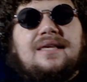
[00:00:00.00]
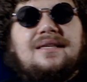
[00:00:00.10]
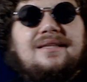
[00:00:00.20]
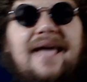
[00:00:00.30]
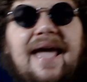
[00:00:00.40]

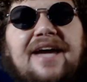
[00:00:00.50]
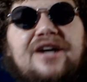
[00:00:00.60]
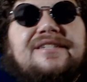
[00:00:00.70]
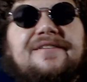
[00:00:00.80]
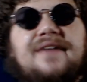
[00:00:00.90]

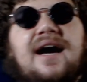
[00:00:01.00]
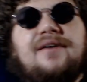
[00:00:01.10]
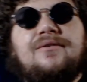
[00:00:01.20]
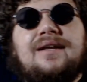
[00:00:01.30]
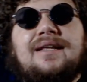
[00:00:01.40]
cares if I
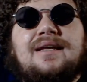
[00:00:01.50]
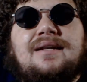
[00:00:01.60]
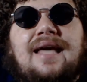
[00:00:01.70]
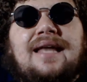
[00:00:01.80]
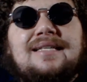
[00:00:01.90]
read
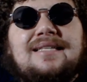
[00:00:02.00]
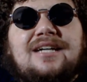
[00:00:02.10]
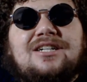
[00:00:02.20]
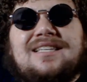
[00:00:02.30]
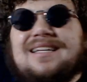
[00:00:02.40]
it, and it's
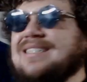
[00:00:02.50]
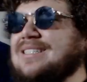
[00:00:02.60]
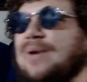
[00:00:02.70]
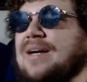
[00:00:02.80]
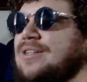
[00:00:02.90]
not just saying,
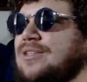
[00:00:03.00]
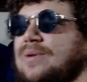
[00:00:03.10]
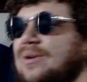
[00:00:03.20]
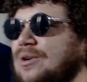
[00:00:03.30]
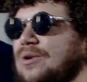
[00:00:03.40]
oh, why are you
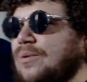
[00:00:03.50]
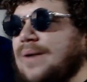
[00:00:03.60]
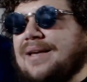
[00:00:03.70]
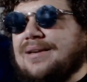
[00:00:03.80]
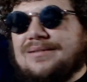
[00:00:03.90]
here? Go
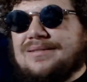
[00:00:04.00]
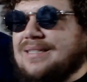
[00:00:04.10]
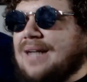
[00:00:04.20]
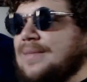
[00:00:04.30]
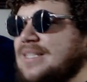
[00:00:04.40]
away.
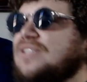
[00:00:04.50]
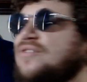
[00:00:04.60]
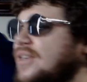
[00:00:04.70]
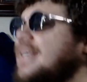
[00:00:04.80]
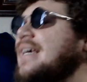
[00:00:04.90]
This is
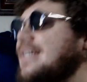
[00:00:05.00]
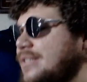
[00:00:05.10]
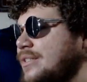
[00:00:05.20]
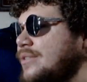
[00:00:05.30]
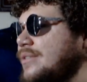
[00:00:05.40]
for kids,
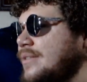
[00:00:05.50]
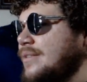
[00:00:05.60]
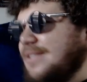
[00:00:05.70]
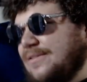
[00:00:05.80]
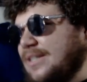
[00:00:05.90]
dude.
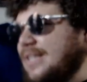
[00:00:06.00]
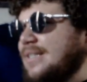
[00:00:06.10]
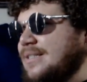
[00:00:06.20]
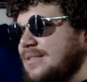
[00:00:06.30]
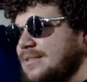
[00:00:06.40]
It's for
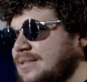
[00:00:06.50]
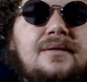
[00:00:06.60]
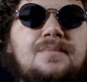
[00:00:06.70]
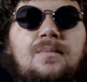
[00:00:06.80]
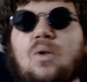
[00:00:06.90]
kids.
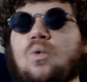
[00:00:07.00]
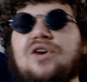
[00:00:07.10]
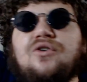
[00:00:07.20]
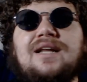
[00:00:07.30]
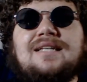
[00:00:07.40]
One
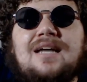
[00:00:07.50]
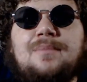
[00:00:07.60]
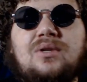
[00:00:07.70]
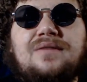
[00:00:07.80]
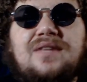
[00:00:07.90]
great
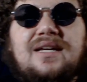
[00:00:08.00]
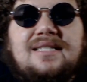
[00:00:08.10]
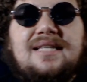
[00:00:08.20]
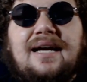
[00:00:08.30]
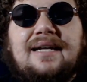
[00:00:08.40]
example of
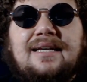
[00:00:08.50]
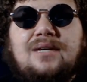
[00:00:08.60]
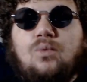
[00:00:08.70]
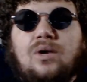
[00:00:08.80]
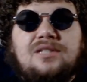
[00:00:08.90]
this that I did
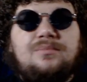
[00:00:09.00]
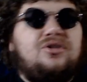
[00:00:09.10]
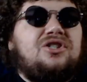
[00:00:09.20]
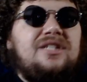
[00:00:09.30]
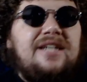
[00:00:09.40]
was
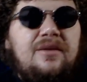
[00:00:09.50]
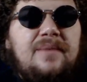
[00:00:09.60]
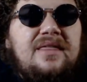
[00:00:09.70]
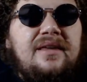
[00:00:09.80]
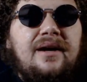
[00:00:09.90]
Bridge to
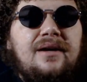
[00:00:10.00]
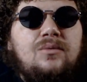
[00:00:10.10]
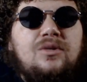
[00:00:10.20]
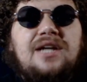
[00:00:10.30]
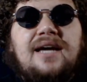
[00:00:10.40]
Terabithia,
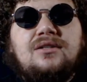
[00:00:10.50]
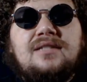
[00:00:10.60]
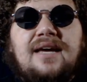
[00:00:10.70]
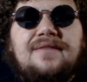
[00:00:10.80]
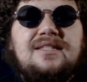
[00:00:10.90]
which handles
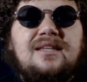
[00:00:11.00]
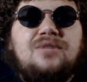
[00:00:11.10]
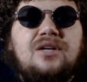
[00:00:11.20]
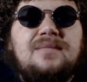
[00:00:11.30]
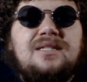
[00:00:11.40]
the heavy
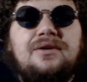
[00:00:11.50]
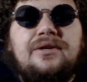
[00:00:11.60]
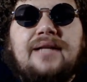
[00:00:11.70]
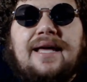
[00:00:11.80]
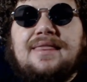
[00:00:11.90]
subject
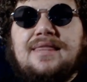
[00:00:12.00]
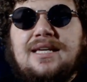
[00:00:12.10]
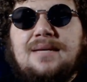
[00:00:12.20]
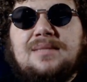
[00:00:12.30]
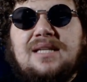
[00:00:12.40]
material and
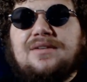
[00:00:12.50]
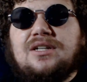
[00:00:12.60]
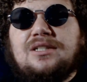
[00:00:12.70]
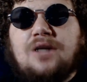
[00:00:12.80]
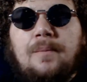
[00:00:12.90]
themes even
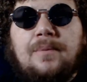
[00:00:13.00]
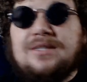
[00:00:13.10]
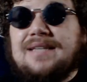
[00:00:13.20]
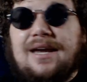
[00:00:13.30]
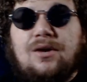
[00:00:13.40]
adult
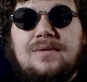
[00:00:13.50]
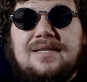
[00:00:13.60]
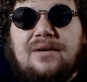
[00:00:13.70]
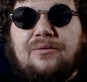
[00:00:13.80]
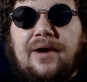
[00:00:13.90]
books can't always
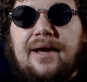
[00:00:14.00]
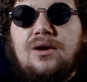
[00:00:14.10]
get right